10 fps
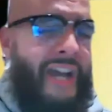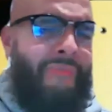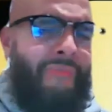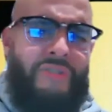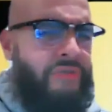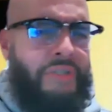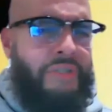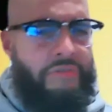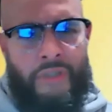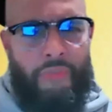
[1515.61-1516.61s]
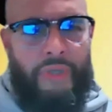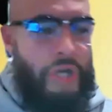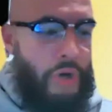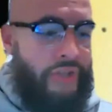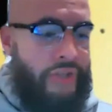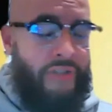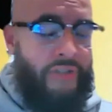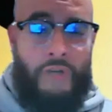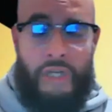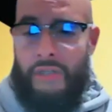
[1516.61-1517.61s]
Absolutely. But knowing this
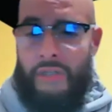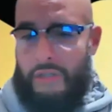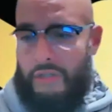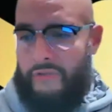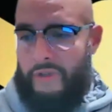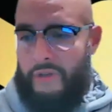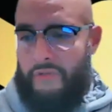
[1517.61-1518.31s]
way of